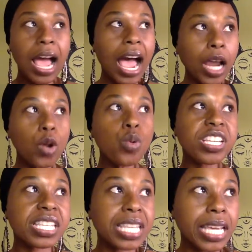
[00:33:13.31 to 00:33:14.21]
I
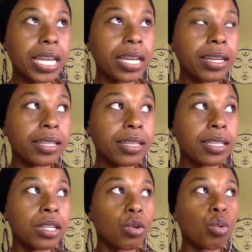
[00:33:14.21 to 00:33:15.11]
always think
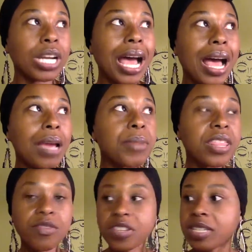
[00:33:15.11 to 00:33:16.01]
when I'm
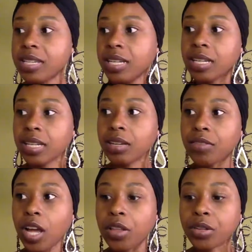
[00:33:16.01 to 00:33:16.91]
in the vicinity
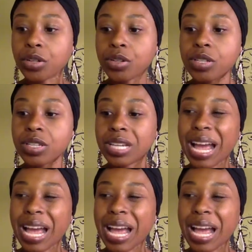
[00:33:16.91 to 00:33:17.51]
of others,